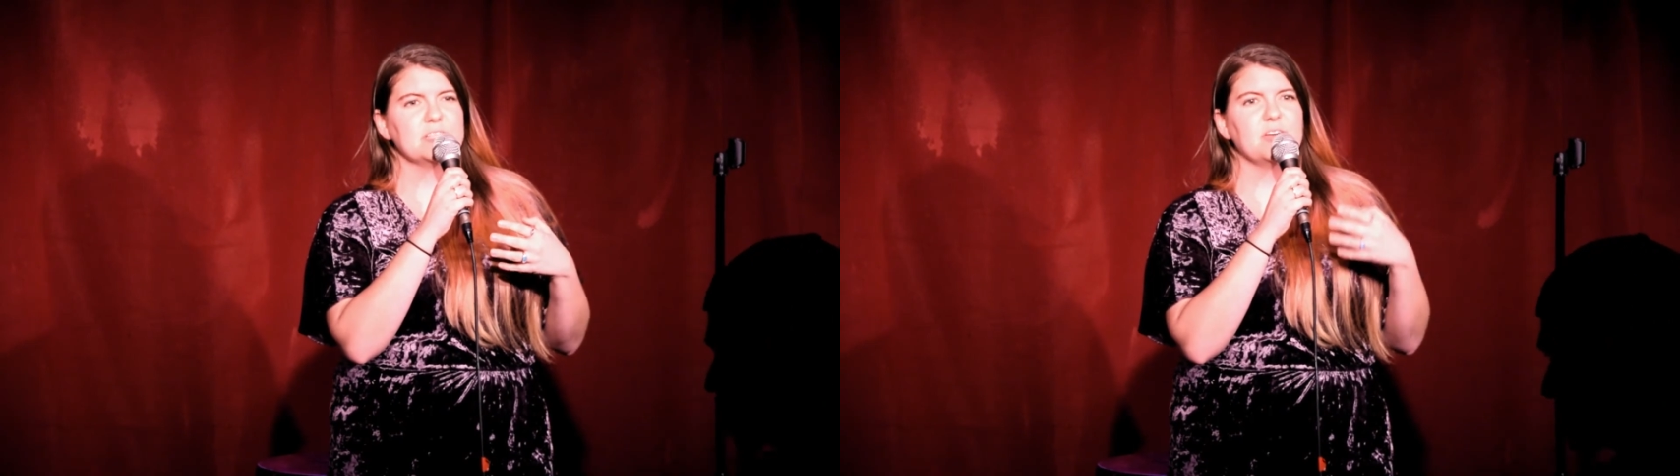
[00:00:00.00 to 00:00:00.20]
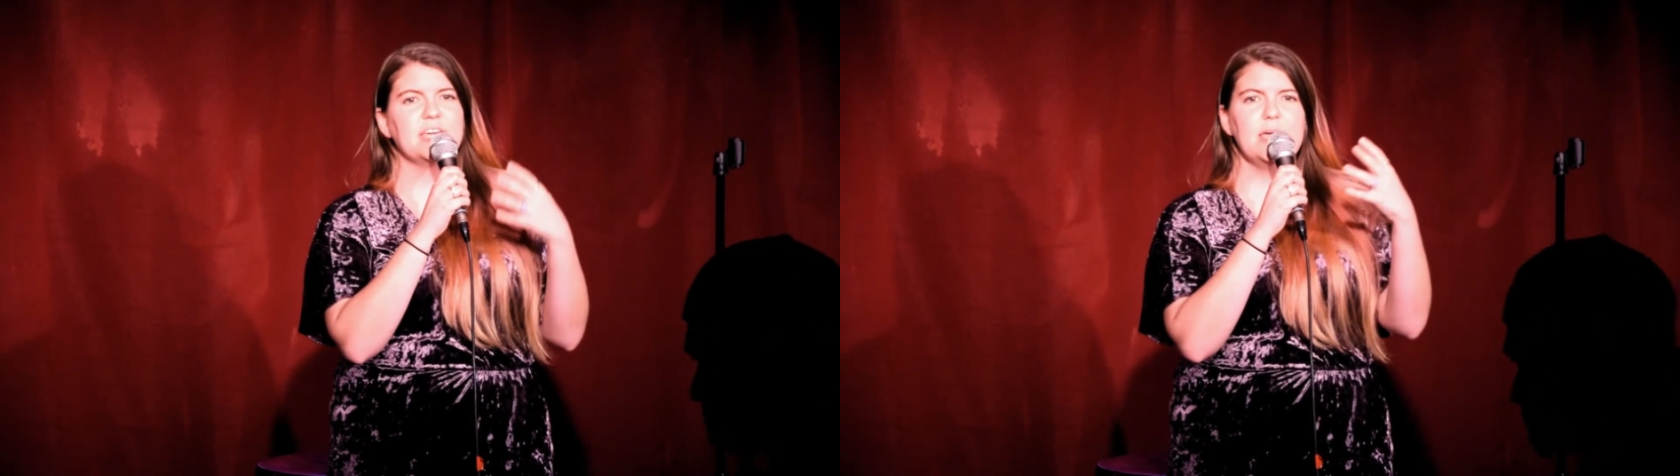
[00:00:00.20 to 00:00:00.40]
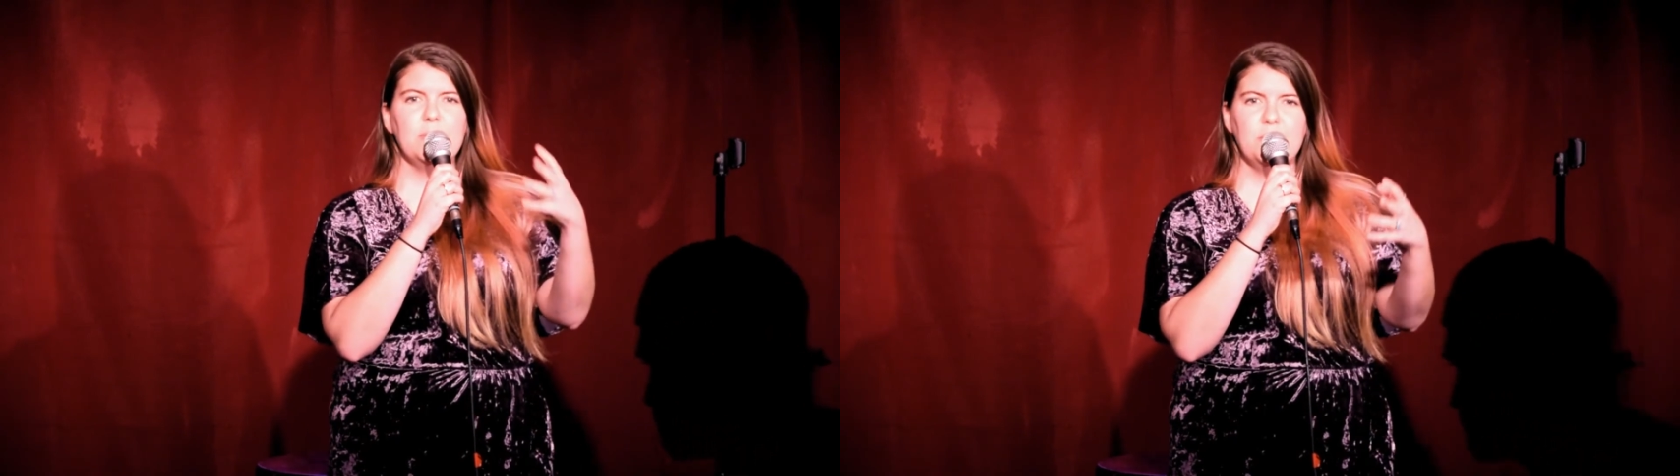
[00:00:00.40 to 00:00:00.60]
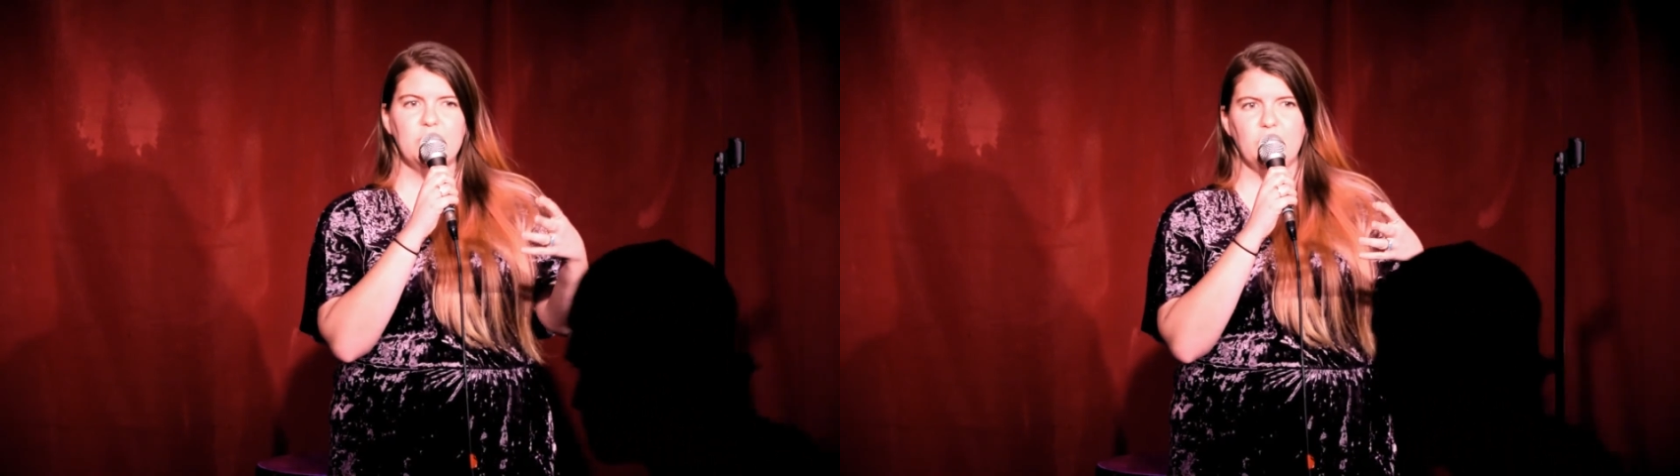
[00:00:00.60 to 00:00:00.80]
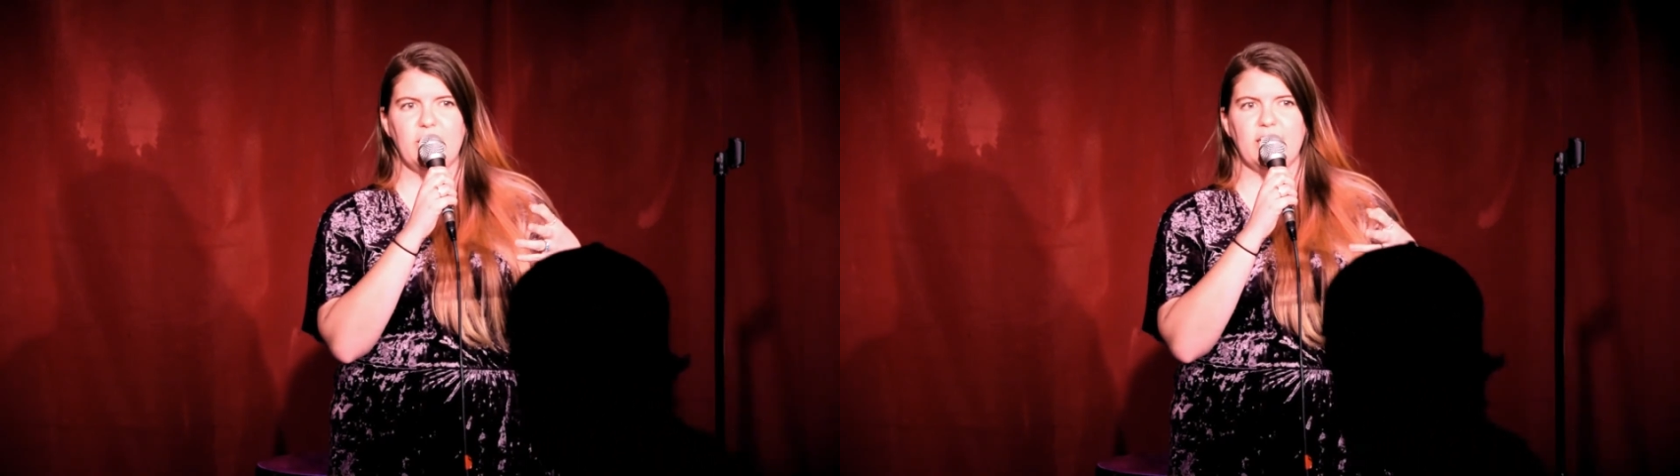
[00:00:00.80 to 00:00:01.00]
So I came up
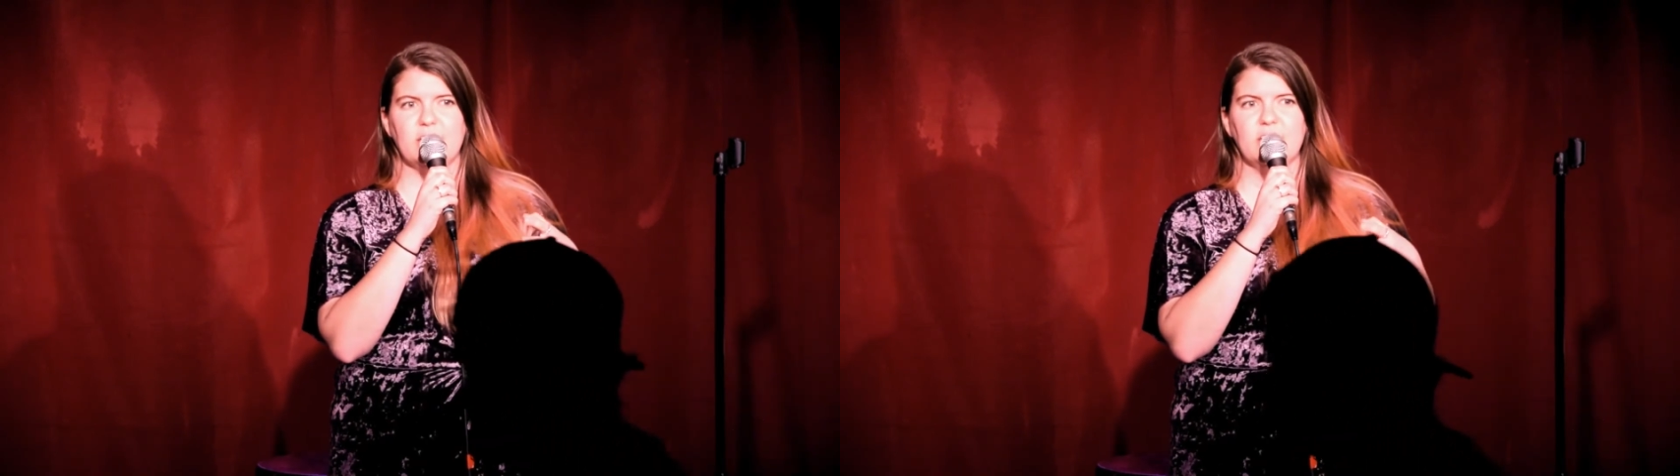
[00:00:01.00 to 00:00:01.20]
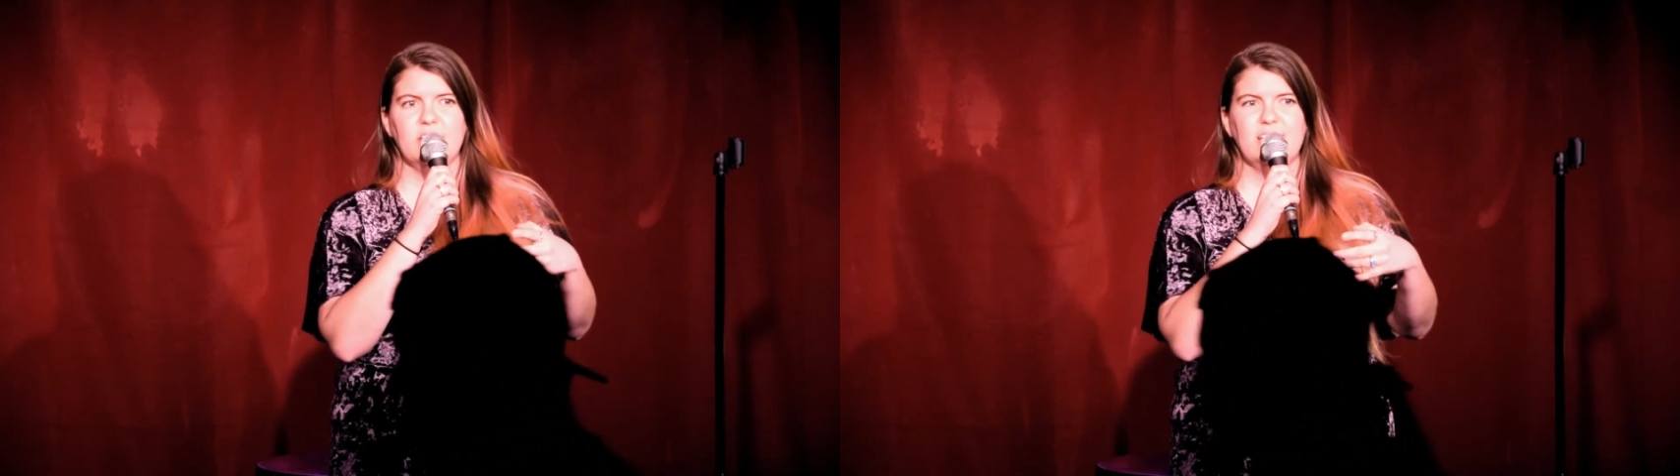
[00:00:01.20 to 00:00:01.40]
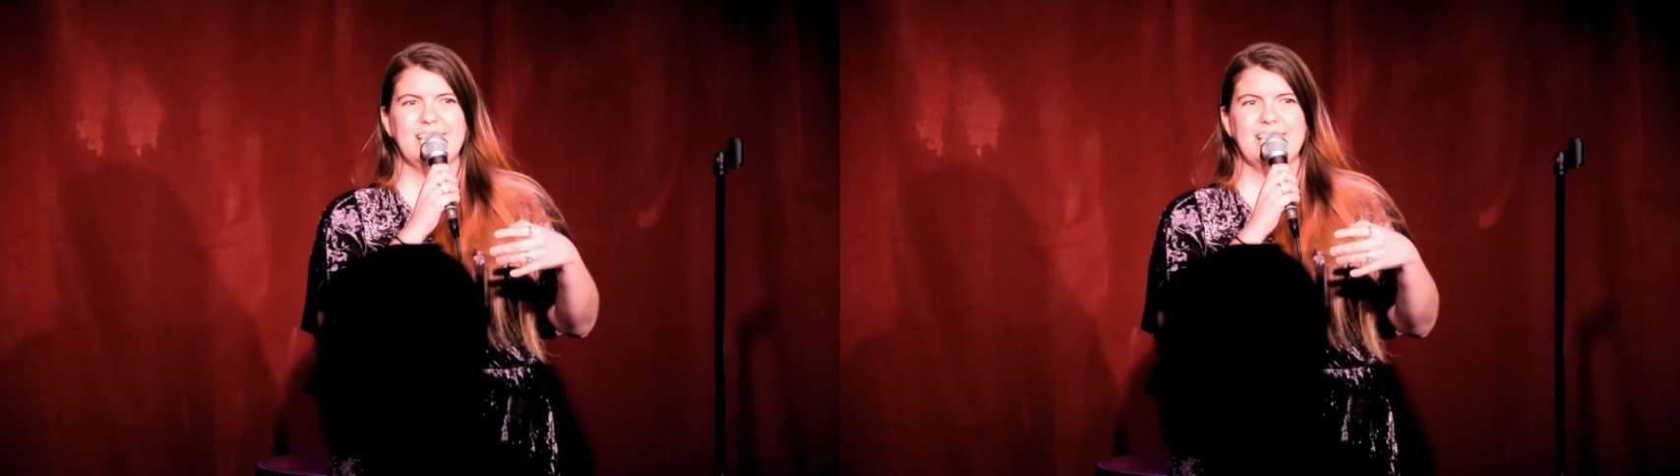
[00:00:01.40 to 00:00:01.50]
with a way